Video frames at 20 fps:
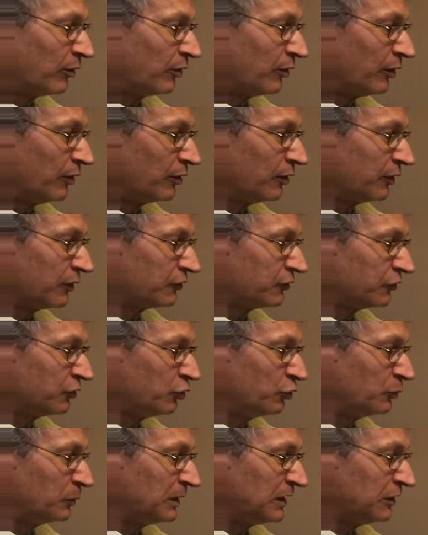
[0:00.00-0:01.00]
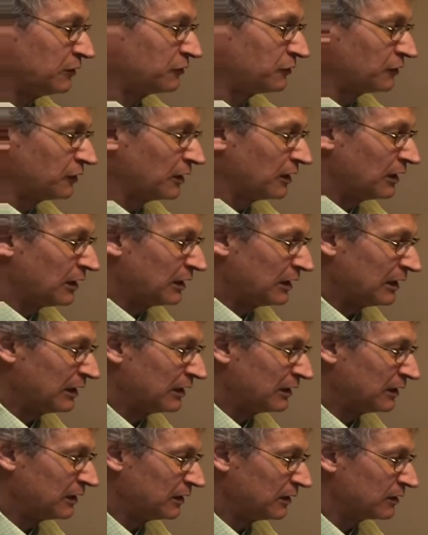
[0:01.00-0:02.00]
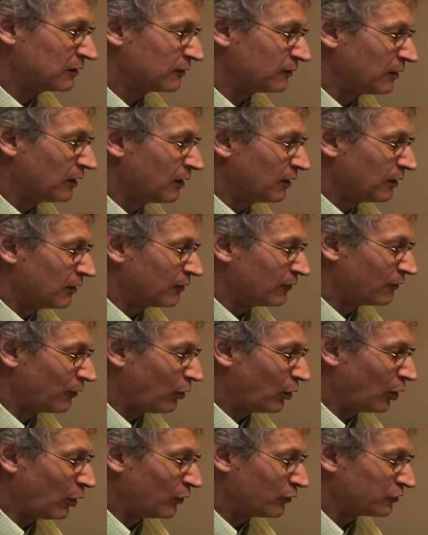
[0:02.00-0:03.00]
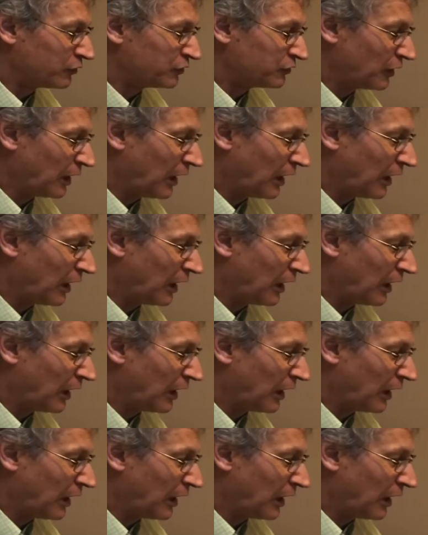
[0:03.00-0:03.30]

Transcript: this new piece. It involves